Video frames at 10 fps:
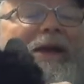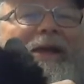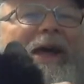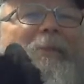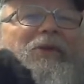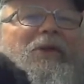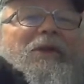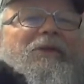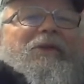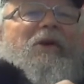capsule
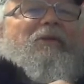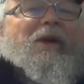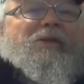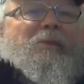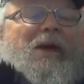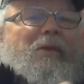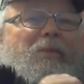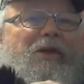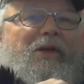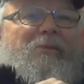itself has a ba
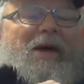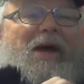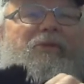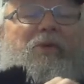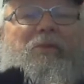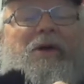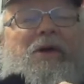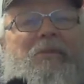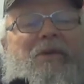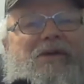built-in bathroom
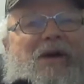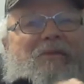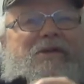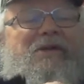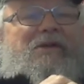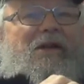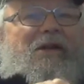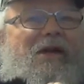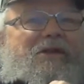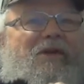because obviously it's going to
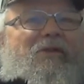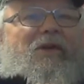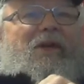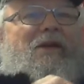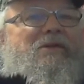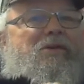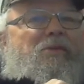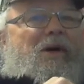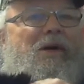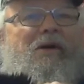take several days
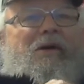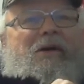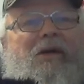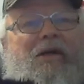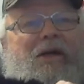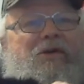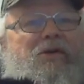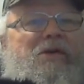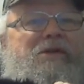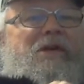to uh, get
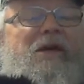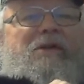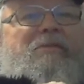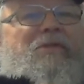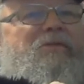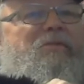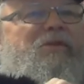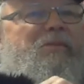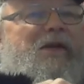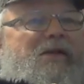to this uh,
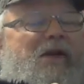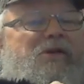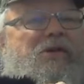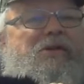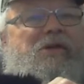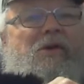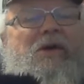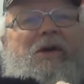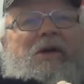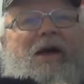space station. So
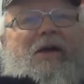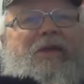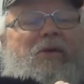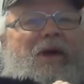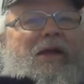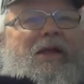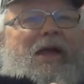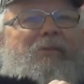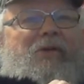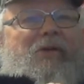yeah, the Orion
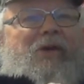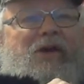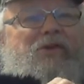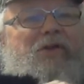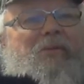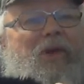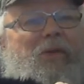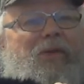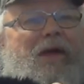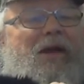capsule is actually built
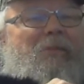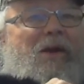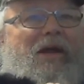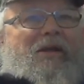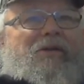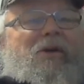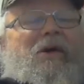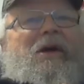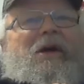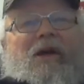with that in mind. So
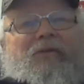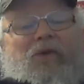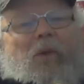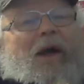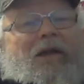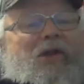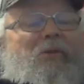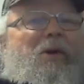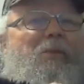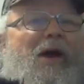if you want a little
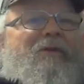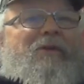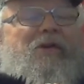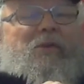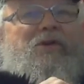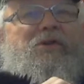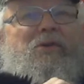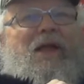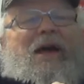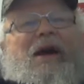bit of privacy, which you
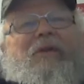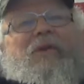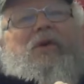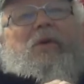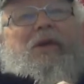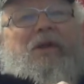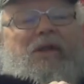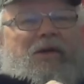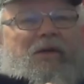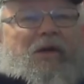will have, you go into
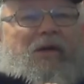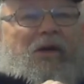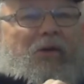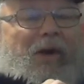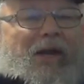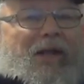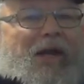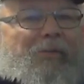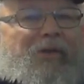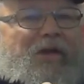the Orion
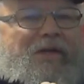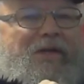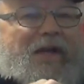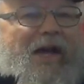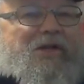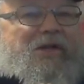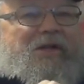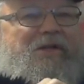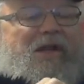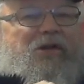capsule that's attached to
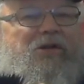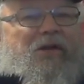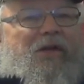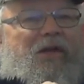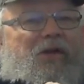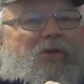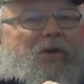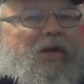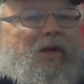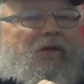the station, and then you uh,
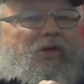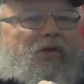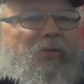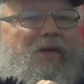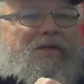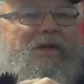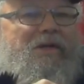do your business